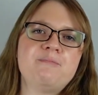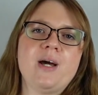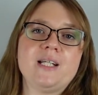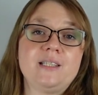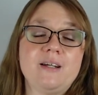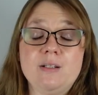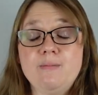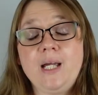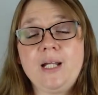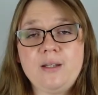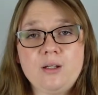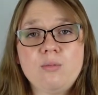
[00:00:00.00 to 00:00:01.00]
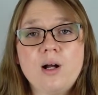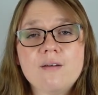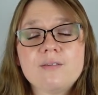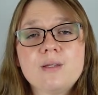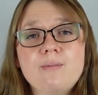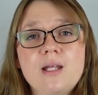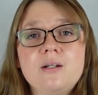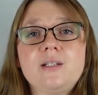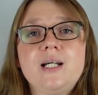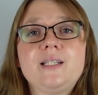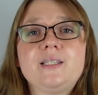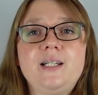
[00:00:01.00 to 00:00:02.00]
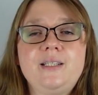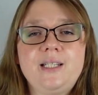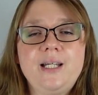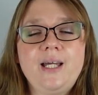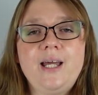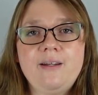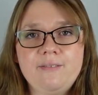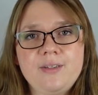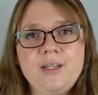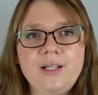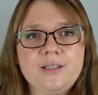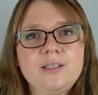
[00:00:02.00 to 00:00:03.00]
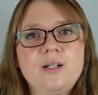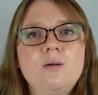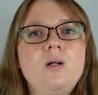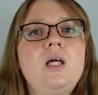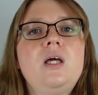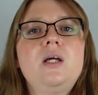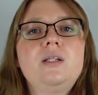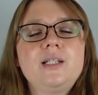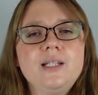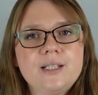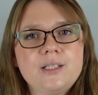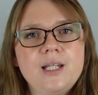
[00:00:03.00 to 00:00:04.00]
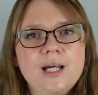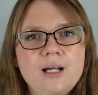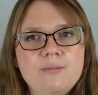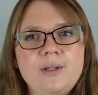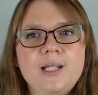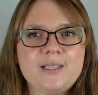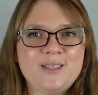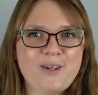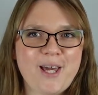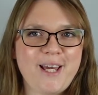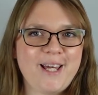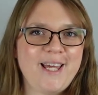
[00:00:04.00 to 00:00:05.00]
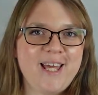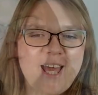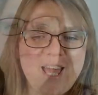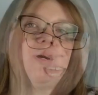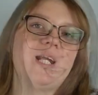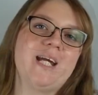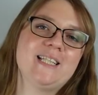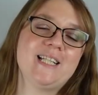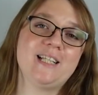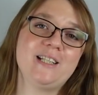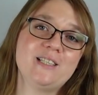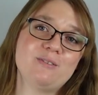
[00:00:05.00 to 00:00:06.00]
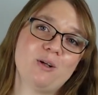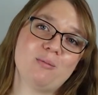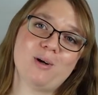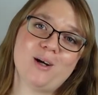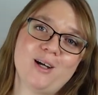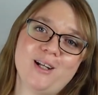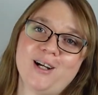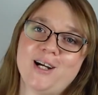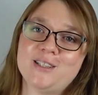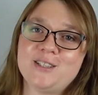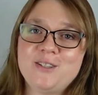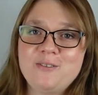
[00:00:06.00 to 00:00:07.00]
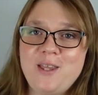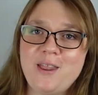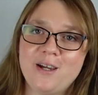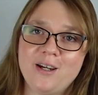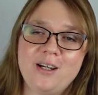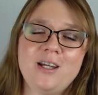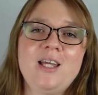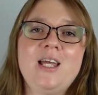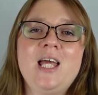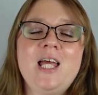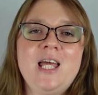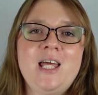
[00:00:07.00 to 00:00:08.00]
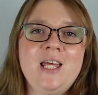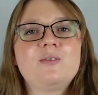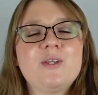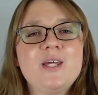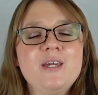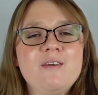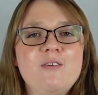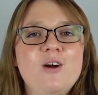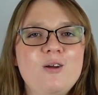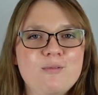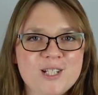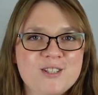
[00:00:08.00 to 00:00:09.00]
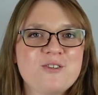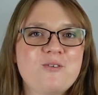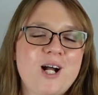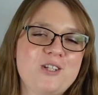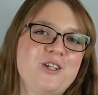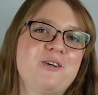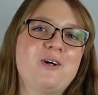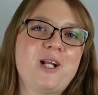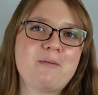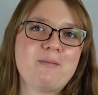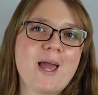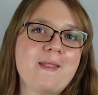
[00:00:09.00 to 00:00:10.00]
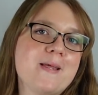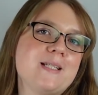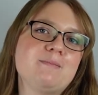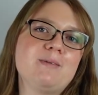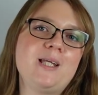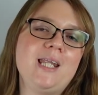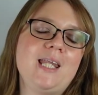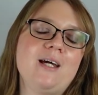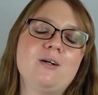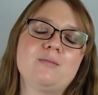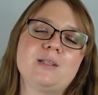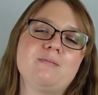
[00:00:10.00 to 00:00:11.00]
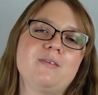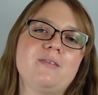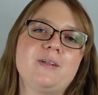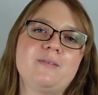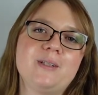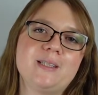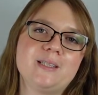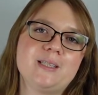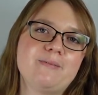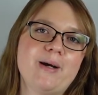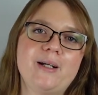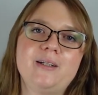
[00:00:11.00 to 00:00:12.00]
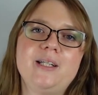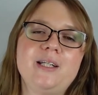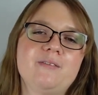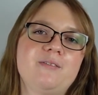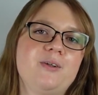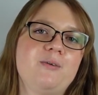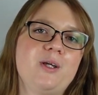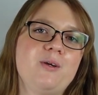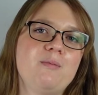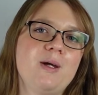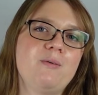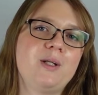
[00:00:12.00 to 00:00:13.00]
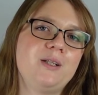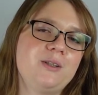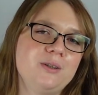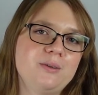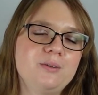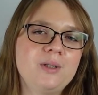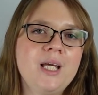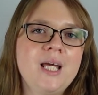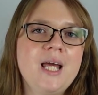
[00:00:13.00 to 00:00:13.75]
I still have to make another bra for the pattern test and everything. So didn't get to that, but that's okay. But I said at least one bra and I got 2 in there. Well, thank you very much for watching what I made this month. I hope some of it was inspiring for what you might want to do.